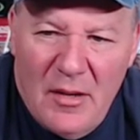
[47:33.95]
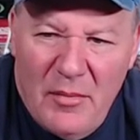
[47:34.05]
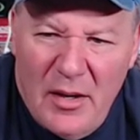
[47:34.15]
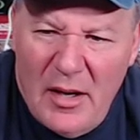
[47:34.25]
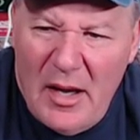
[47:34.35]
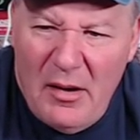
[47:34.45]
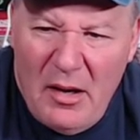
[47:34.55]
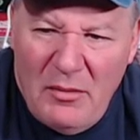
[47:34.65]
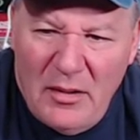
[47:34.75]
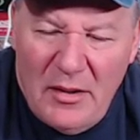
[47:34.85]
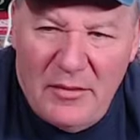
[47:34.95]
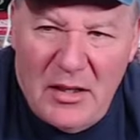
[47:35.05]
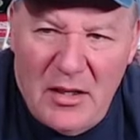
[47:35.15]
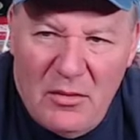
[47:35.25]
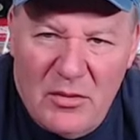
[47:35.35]
But I, I would love to
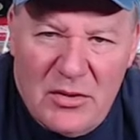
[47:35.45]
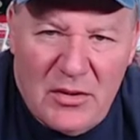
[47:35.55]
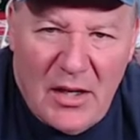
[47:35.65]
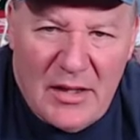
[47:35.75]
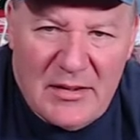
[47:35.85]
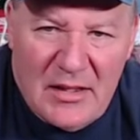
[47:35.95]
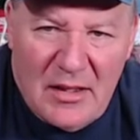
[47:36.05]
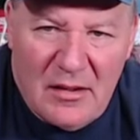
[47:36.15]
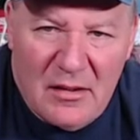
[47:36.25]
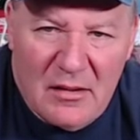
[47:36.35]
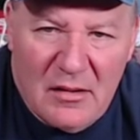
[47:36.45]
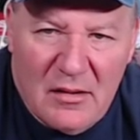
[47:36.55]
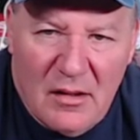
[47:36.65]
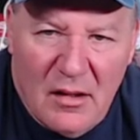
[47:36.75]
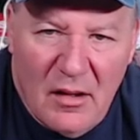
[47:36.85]
hear what you guys think.
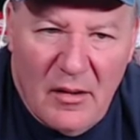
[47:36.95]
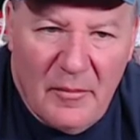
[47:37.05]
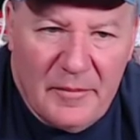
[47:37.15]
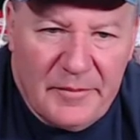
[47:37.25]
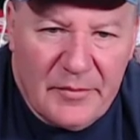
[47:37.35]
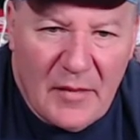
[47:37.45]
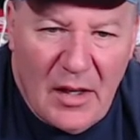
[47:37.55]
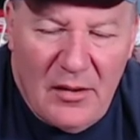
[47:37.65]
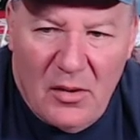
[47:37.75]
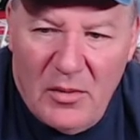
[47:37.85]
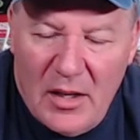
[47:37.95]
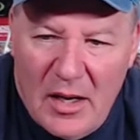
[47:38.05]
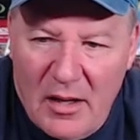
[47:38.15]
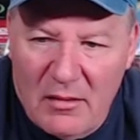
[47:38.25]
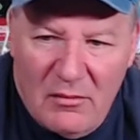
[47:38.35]
Um, I know we
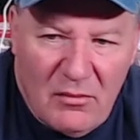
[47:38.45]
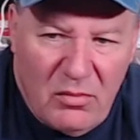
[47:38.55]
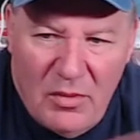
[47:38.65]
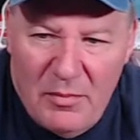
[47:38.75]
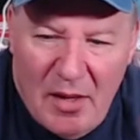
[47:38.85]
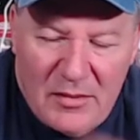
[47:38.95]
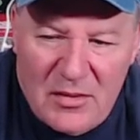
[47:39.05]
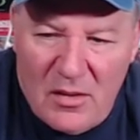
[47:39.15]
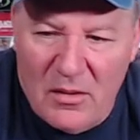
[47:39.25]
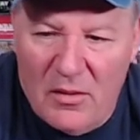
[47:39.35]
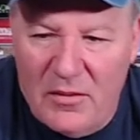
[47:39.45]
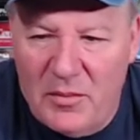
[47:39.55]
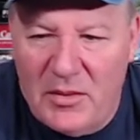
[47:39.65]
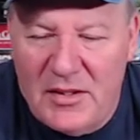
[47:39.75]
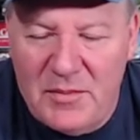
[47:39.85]
got, we bounce all over the
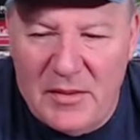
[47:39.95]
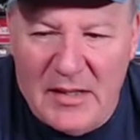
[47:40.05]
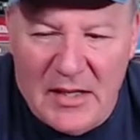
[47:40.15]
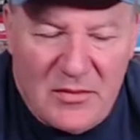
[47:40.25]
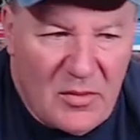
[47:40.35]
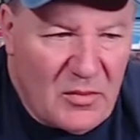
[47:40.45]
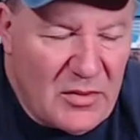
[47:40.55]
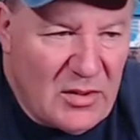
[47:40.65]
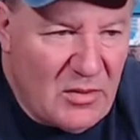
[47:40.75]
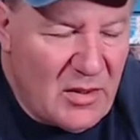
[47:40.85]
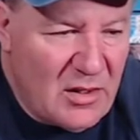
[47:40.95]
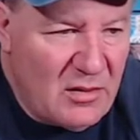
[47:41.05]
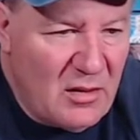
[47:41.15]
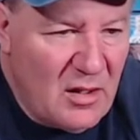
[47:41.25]
place, but that's what we do here.